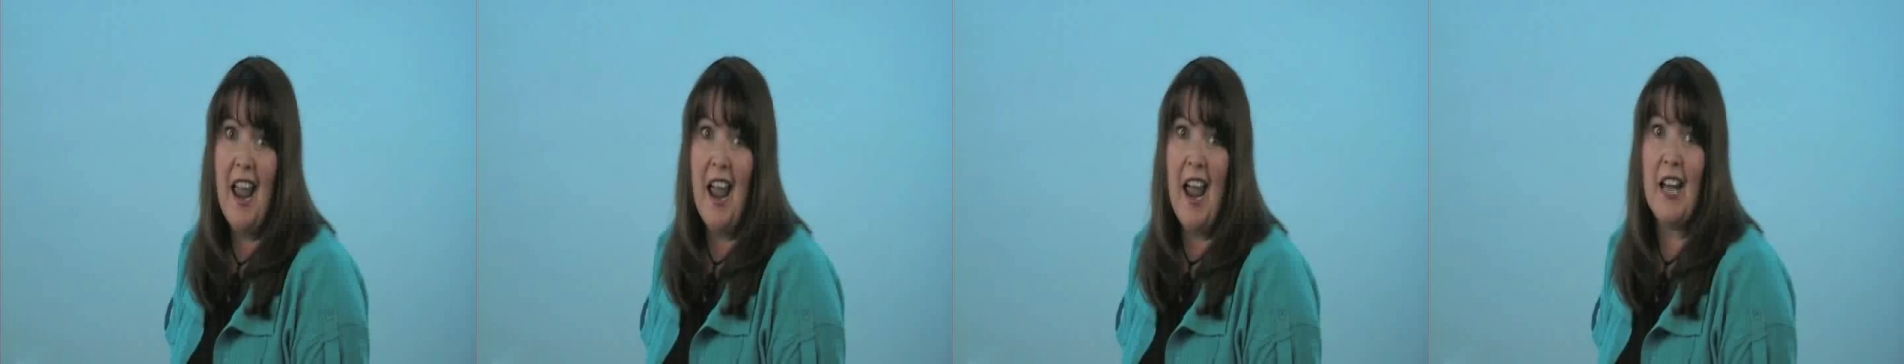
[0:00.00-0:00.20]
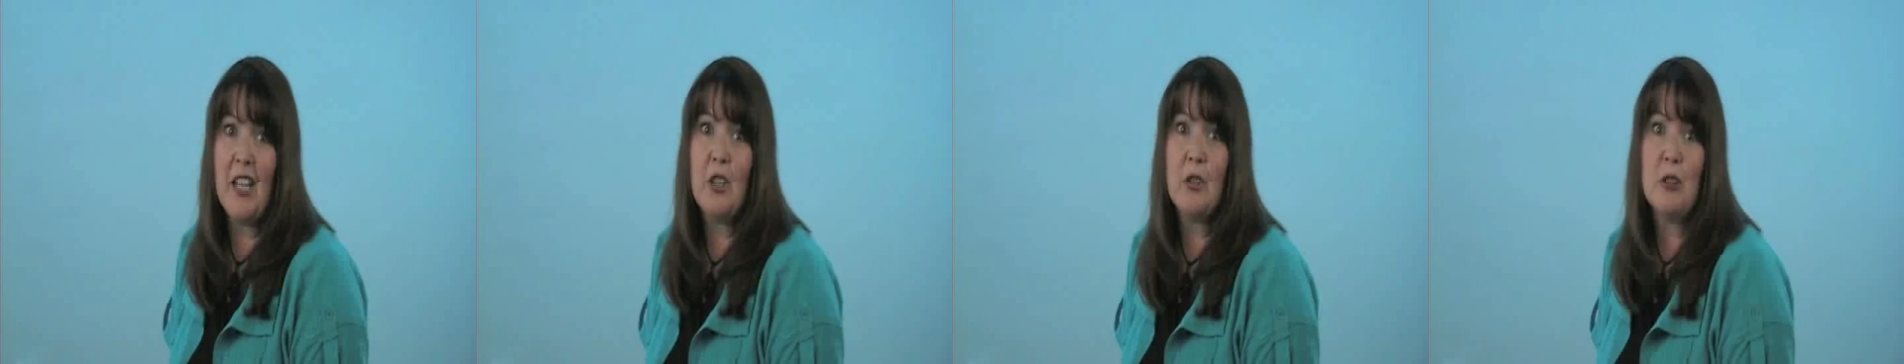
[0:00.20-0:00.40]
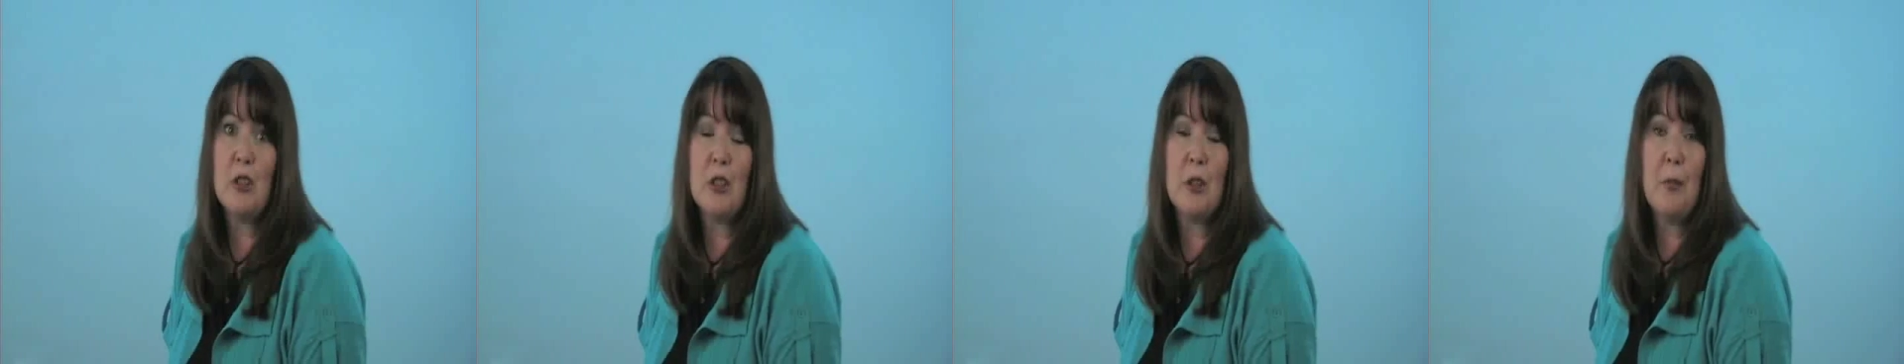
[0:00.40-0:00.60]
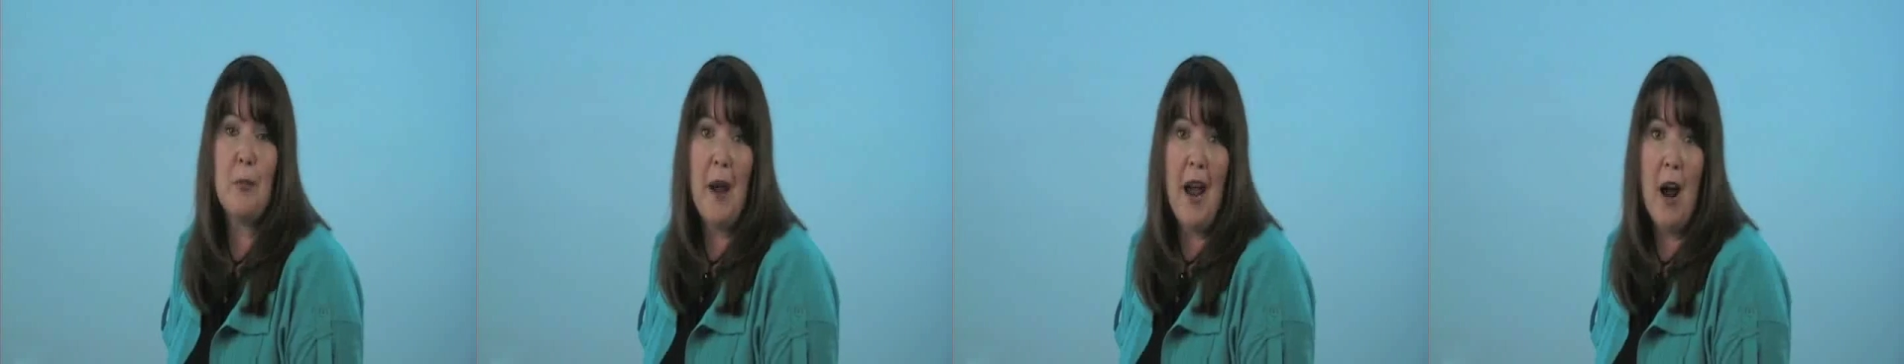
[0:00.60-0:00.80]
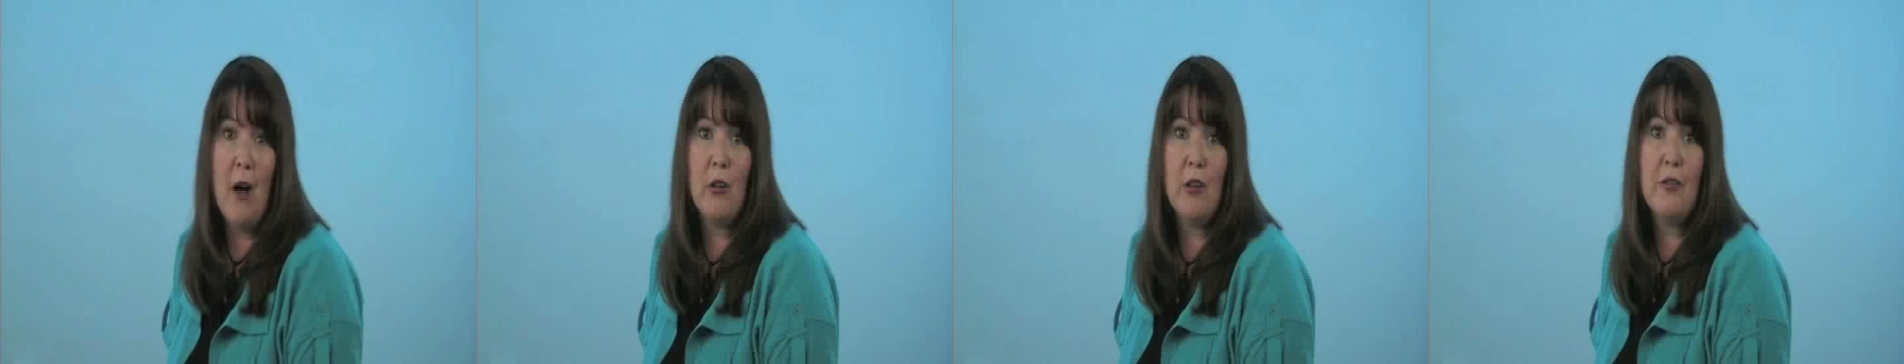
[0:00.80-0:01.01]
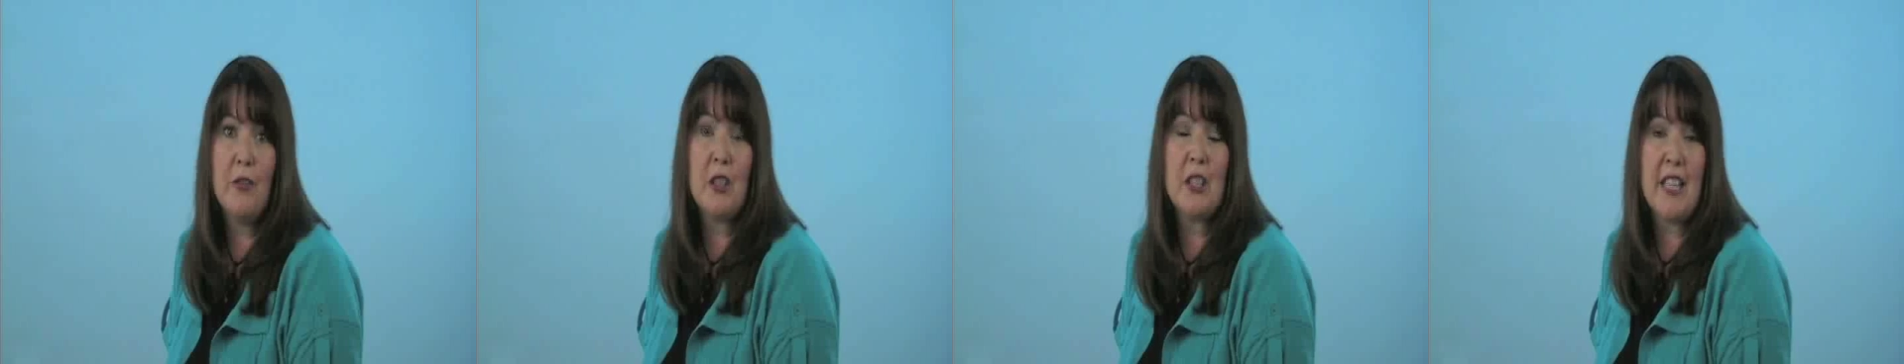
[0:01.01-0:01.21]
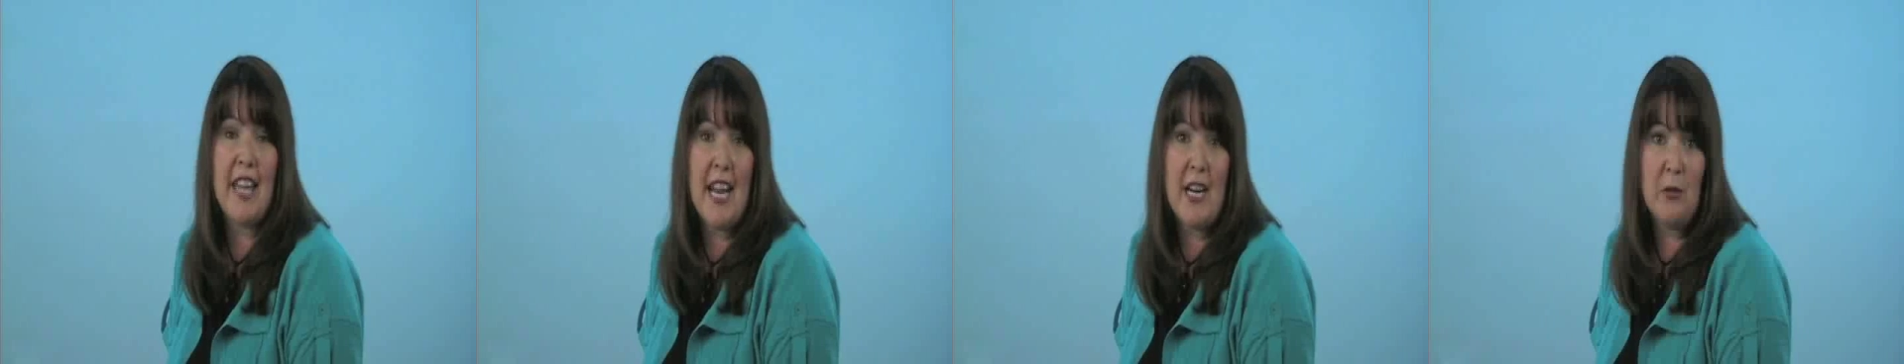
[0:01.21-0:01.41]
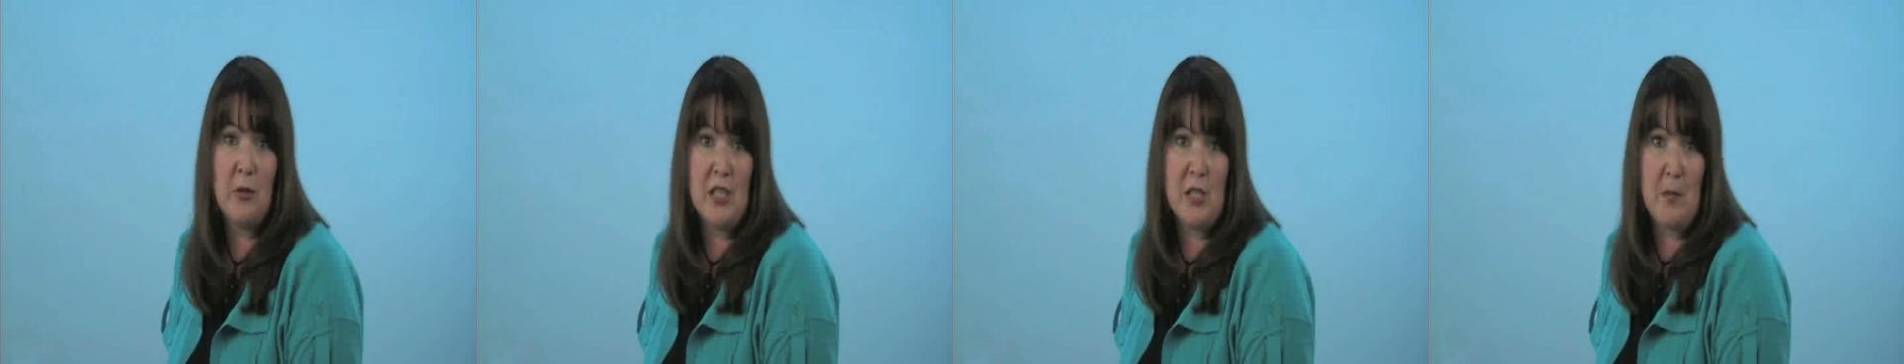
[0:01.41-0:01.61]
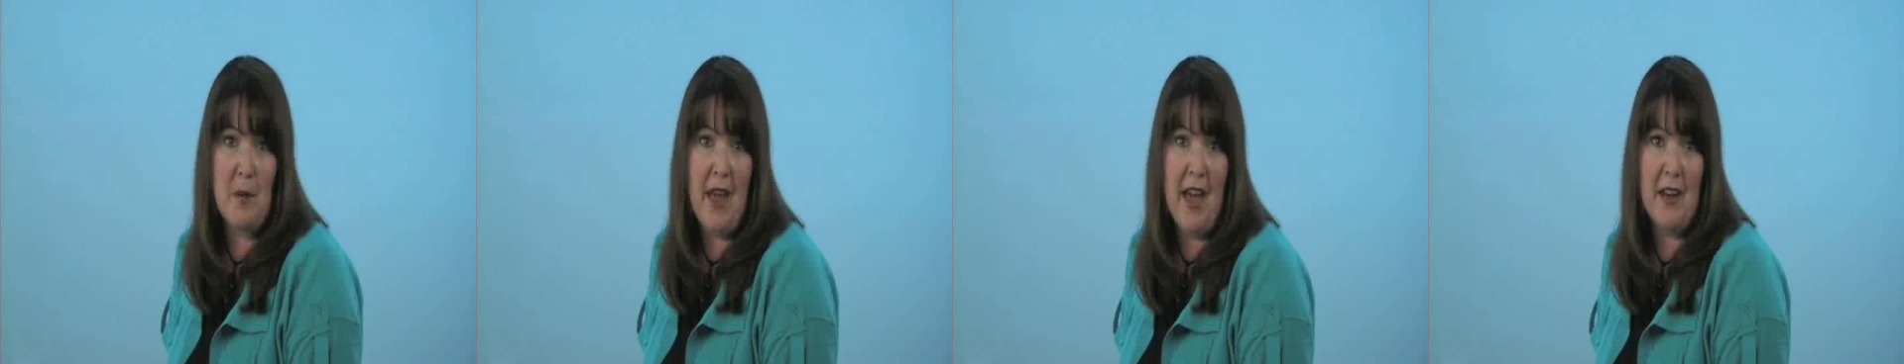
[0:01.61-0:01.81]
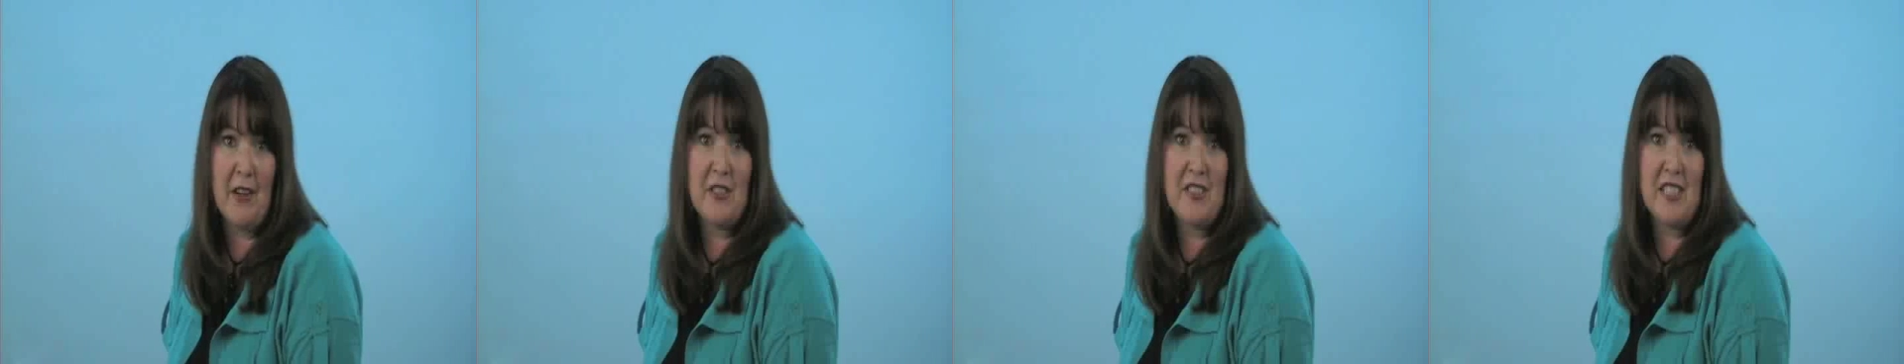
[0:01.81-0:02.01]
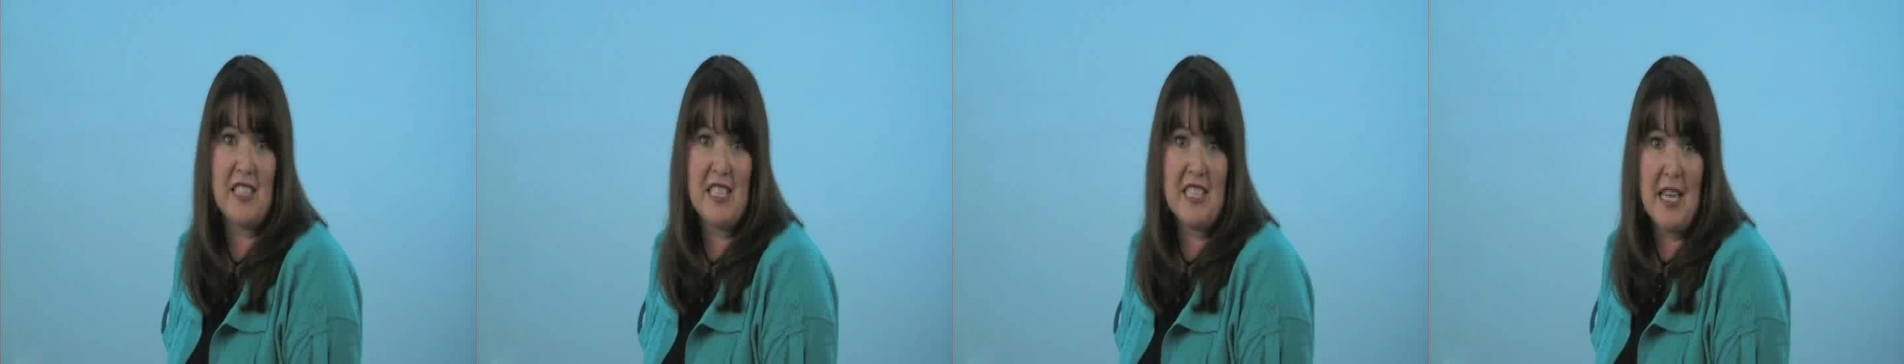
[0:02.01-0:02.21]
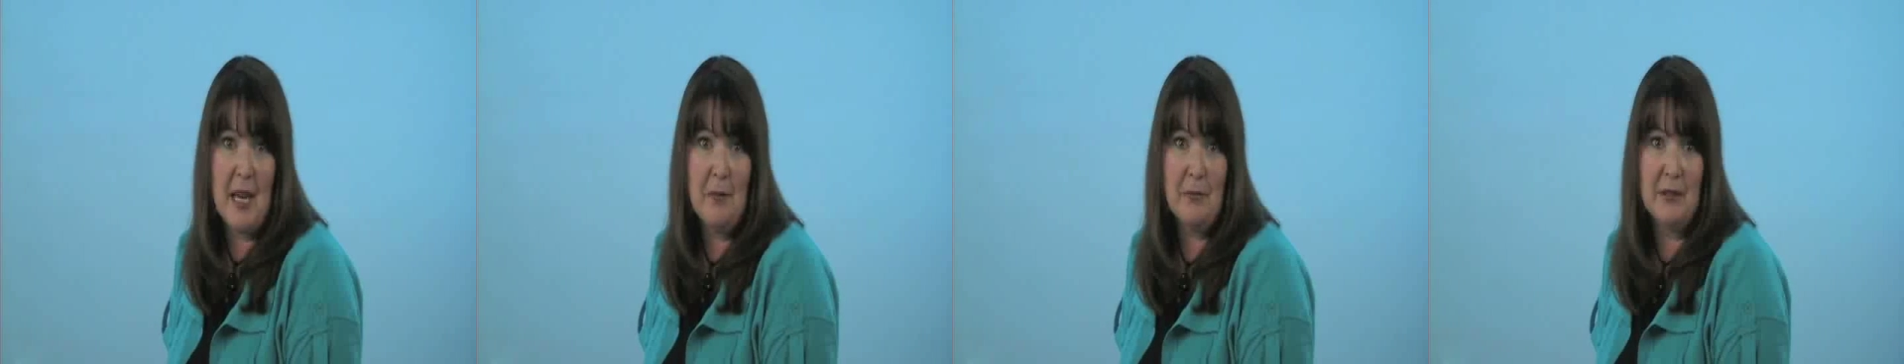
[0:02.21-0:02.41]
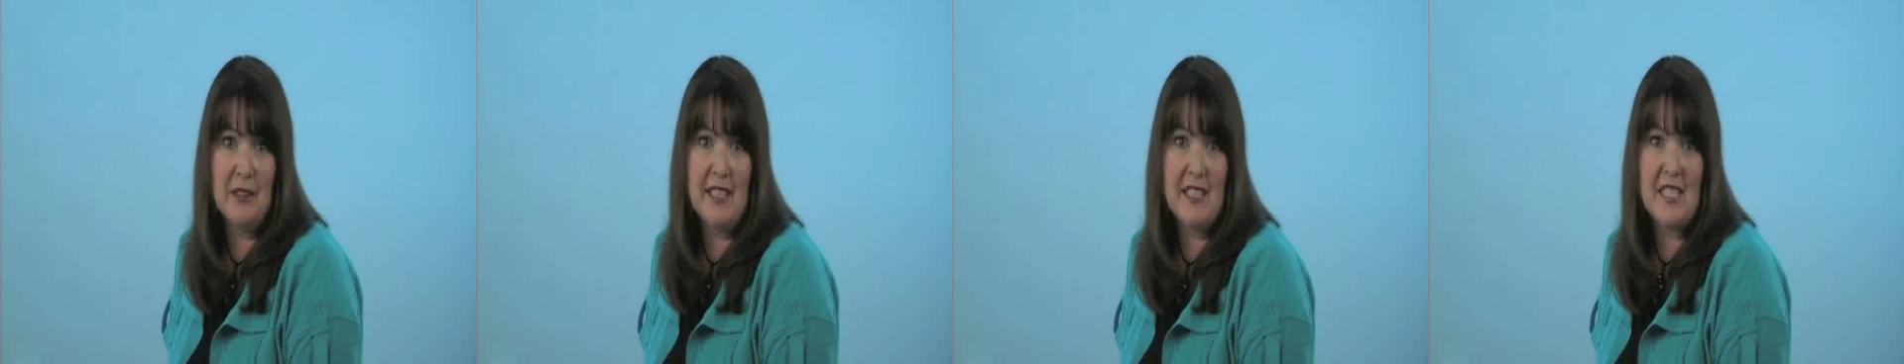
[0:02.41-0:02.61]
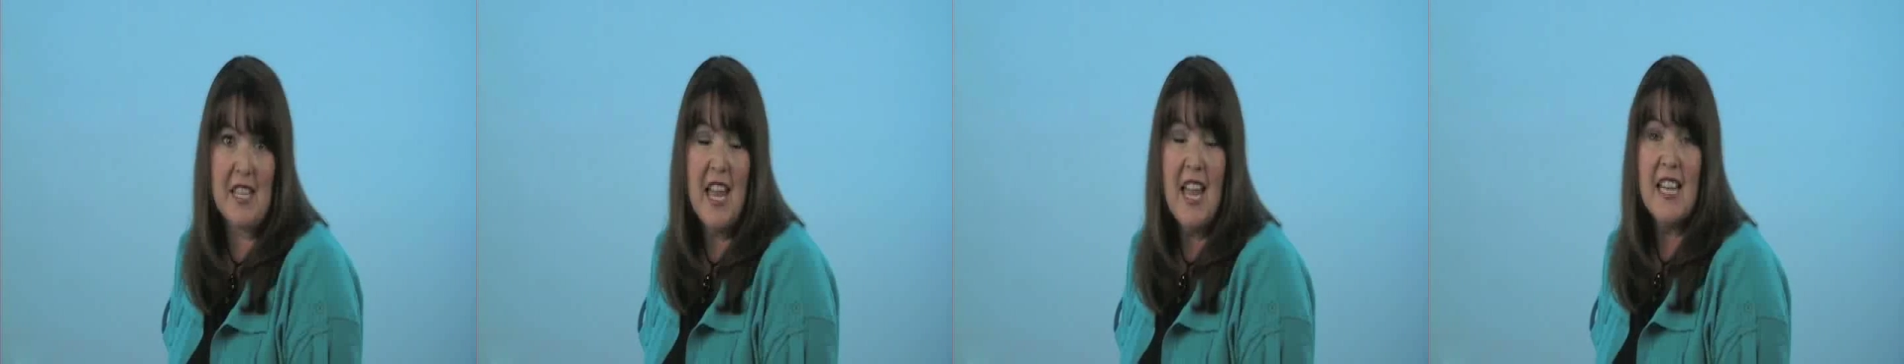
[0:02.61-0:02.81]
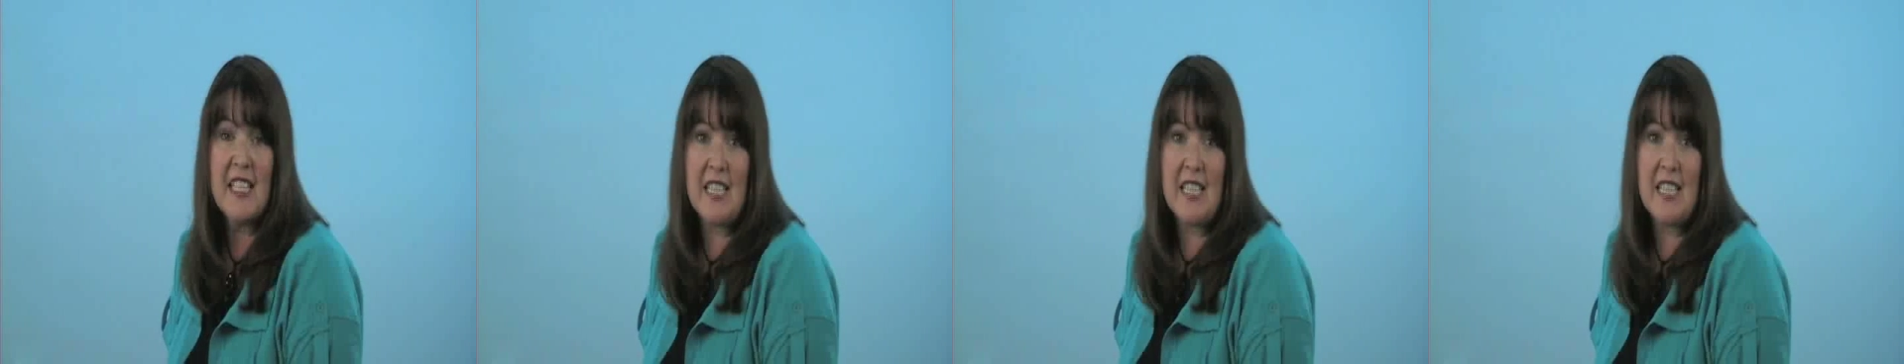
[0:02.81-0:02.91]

and you learn powerful language patterns and templates